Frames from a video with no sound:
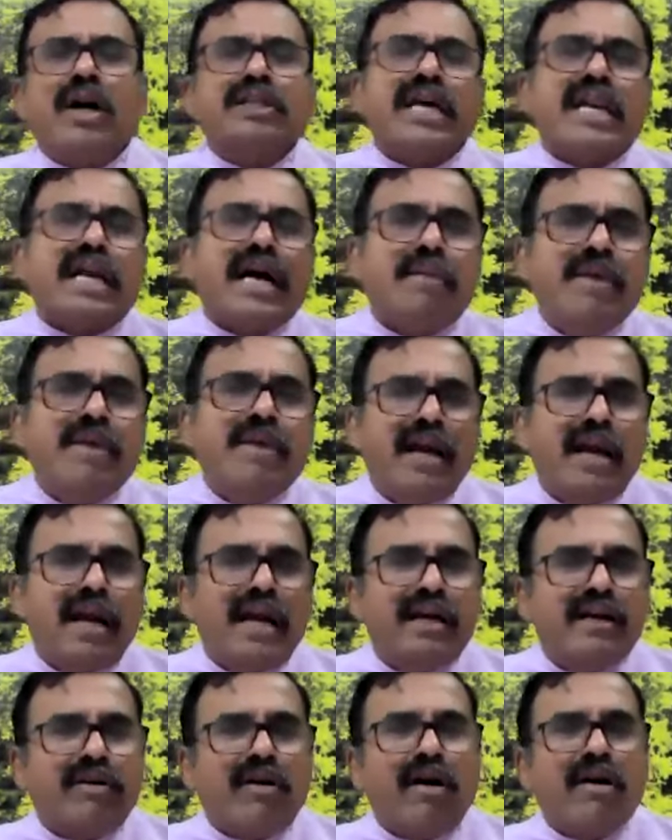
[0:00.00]
thoughts are coming
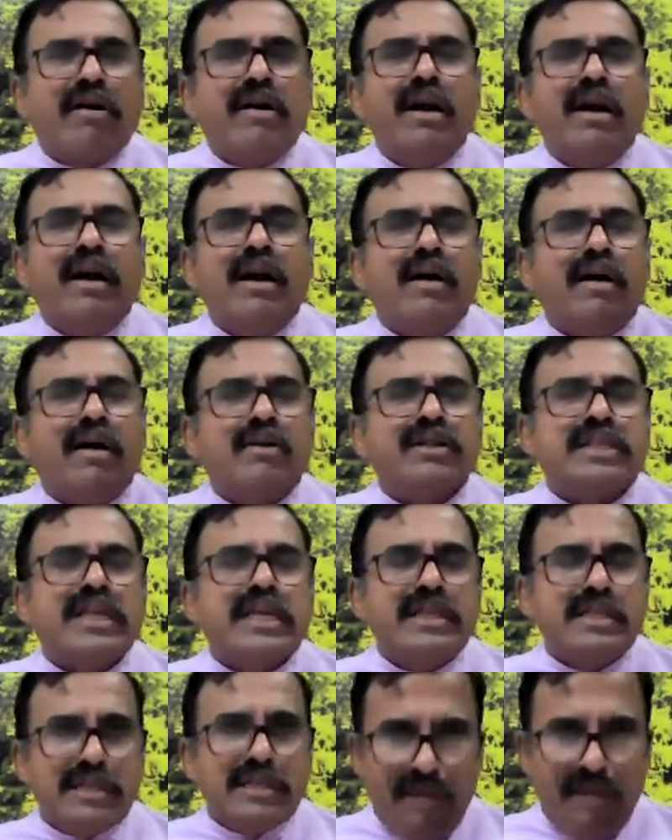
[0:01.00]
and talking and all those
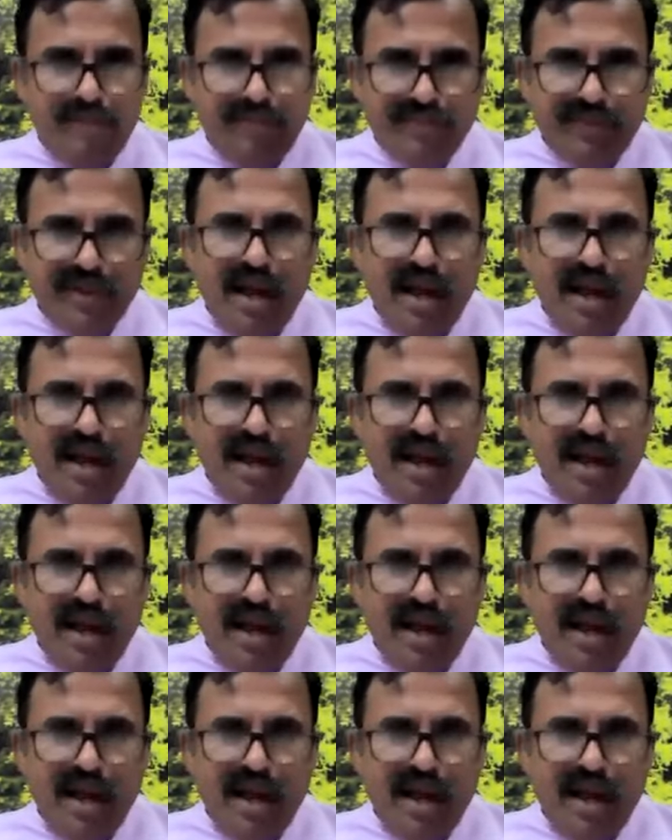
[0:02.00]
things.